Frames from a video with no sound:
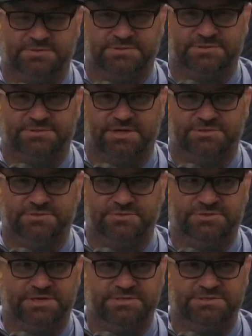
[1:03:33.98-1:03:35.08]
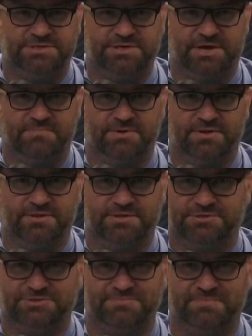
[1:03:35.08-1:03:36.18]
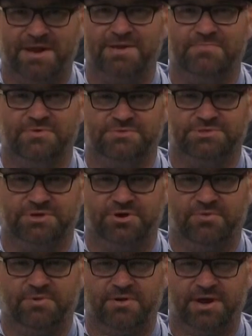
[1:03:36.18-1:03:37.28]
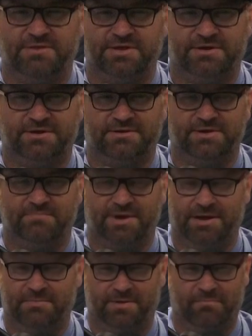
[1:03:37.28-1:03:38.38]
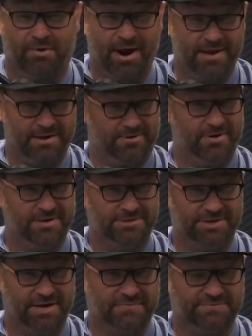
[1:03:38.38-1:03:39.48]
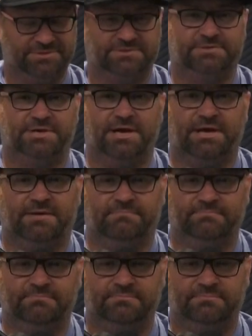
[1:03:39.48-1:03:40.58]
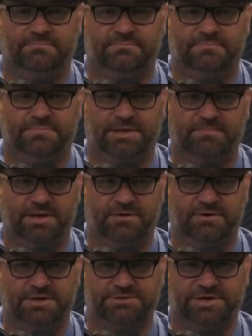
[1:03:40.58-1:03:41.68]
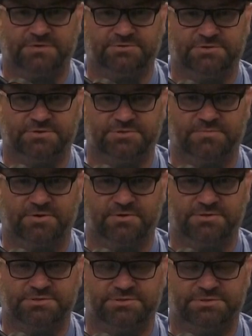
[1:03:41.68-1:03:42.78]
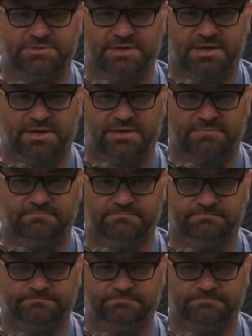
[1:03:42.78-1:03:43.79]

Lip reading: this 2JZ I built, this was many moons ago, but I think it might have been Bryant crankshafts. They made crankshafts for those motors. And